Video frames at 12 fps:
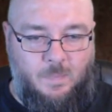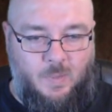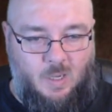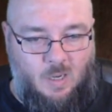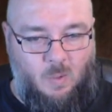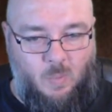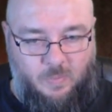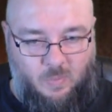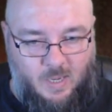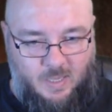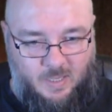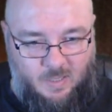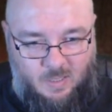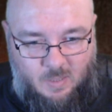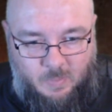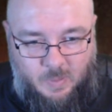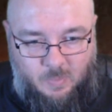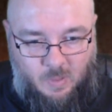I can't wait for Andy and I to
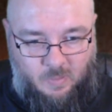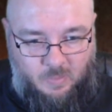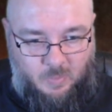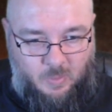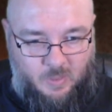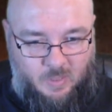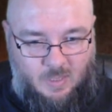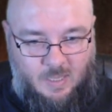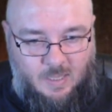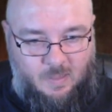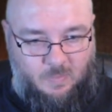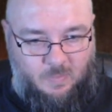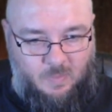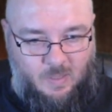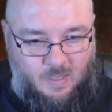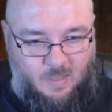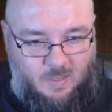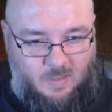be a bravo boys and have
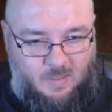uh,